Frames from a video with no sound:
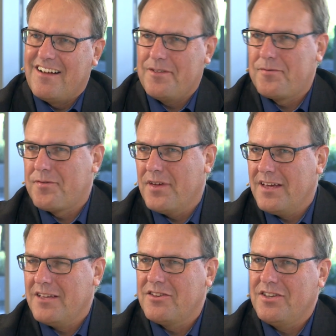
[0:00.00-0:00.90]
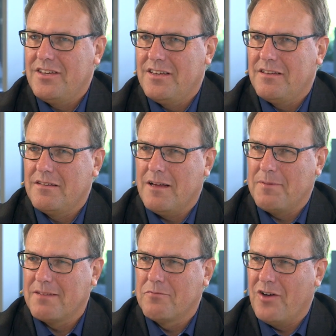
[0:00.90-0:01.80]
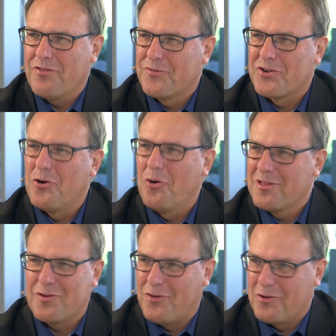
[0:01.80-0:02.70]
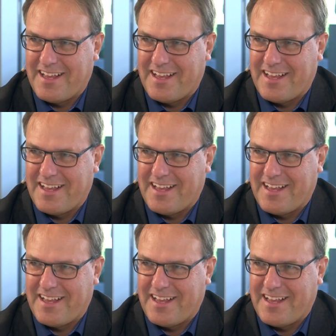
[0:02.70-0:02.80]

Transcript: I think the, I mean, one of the goals of all